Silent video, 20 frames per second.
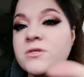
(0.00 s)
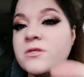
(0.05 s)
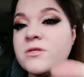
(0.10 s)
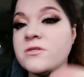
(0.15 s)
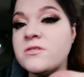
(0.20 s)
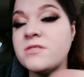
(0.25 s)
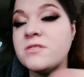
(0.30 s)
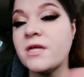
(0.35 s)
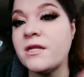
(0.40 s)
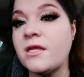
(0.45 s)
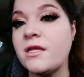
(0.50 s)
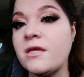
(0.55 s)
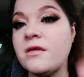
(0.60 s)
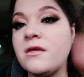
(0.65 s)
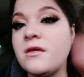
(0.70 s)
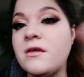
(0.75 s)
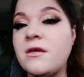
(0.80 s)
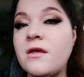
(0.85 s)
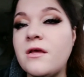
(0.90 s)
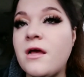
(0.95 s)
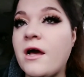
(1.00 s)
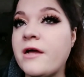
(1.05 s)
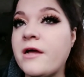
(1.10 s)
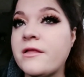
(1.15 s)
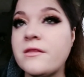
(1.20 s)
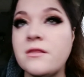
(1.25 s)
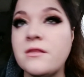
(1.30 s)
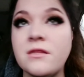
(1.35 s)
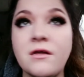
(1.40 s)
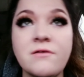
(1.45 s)
are stunning. I
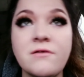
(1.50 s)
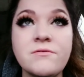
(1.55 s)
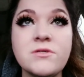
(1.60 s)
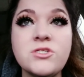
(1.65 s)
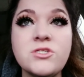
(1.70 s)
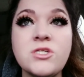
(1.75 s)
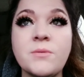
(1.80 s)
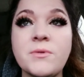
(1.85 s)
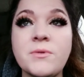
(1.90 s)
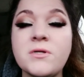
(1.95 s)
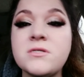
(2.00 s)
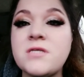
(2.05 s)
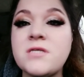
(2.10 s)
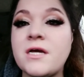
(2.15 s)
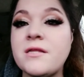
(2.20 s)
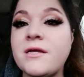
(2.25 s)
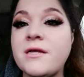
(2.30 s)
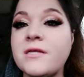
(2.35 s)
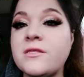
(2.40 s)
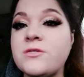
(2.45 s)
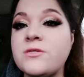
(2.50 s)
love the shimmers. I like the